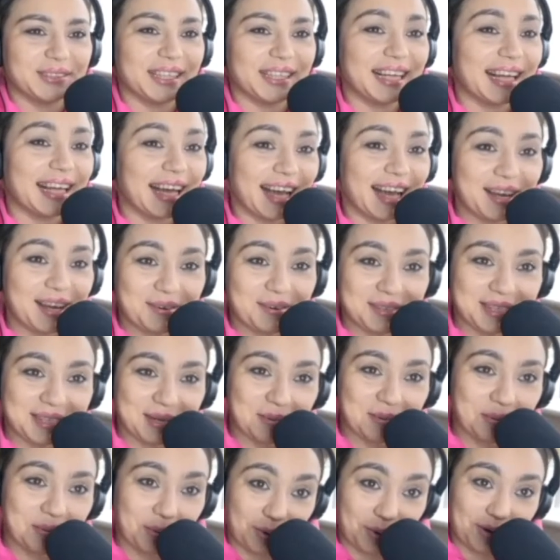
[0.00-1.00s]
I was at
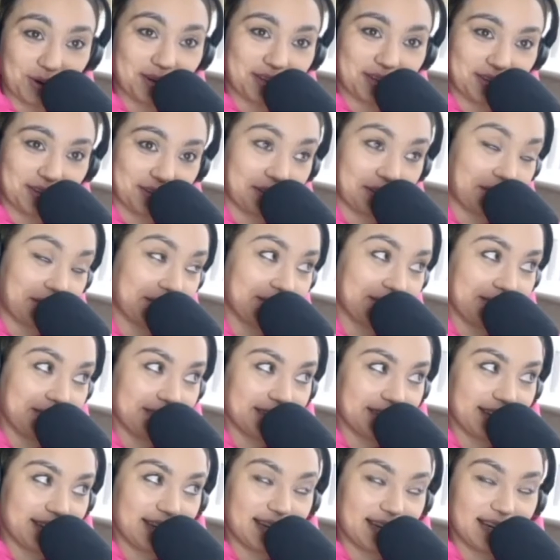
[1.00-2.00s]
work,
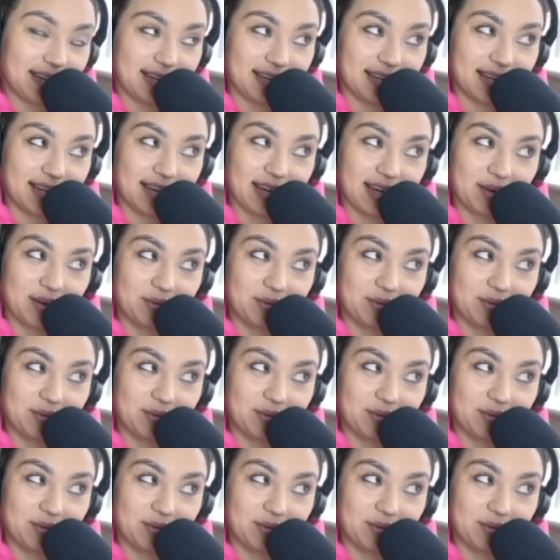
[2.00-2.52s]
and I was